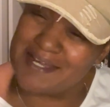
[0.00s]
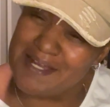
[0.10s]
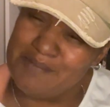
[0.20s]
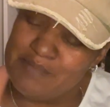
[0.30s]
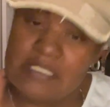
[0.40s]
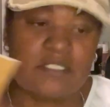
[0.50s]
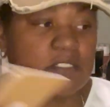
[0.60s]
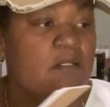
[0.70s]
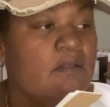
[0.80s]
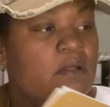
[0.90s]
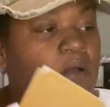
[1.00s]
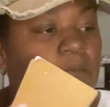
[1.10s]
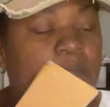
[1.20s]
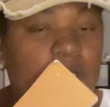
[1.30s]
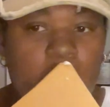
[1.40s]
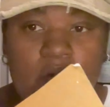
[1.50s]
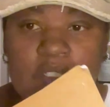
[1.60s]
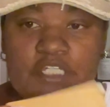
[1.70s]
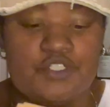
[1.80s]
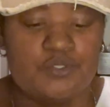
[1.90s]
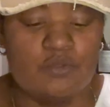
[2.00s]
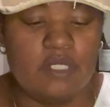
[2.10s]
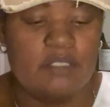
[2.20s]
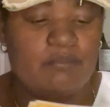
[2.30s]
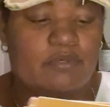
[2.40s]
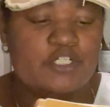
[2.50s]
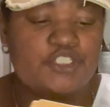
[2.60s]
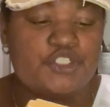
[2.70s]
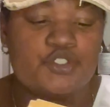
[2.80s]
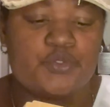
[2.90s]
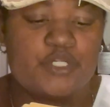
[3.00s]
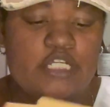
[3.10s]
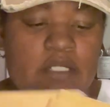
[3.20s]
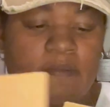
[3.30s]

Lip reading: comments. But go get you a brush tree.